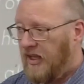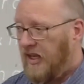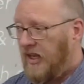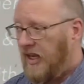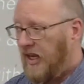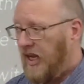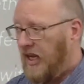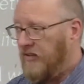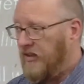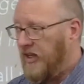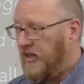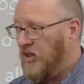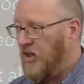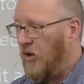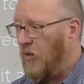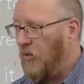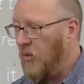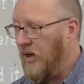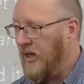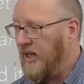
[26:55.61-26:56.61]
and they don't
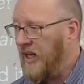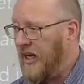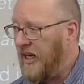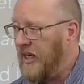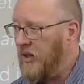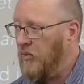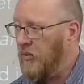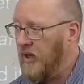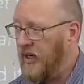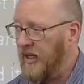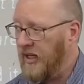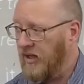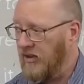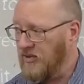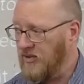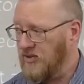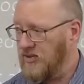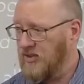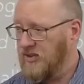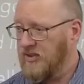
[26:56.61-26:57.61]
want anyone
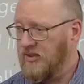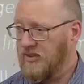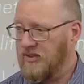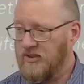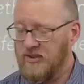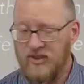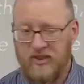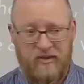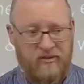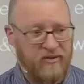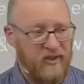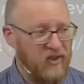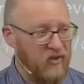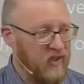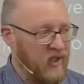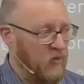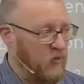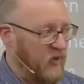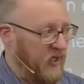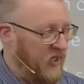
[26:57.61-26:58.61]
else to feel
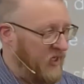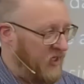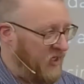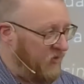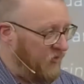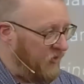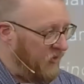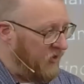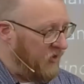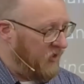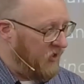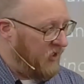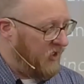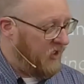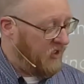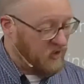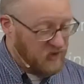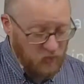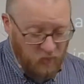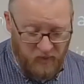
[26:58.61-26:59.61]
that way either. And
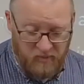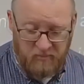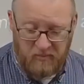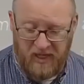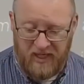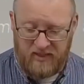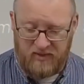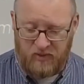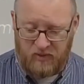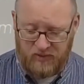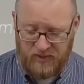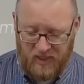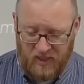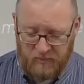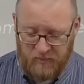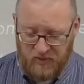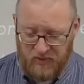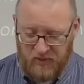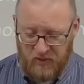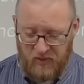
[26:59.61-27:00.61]
so we make those
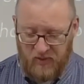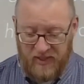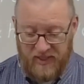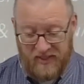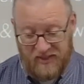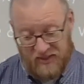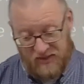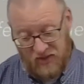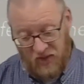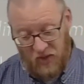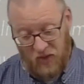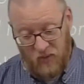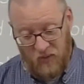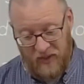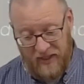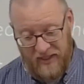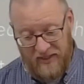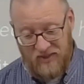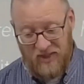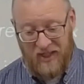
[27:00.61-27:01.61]
opportunities. It's
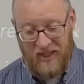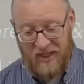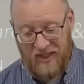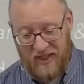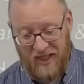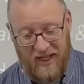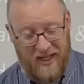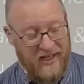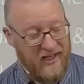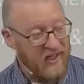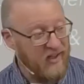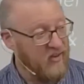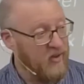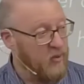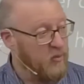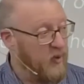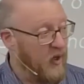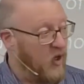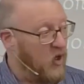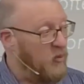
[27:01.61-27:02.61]
always like in the
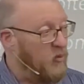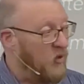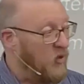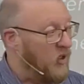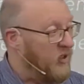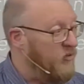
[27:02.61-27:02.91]
parable of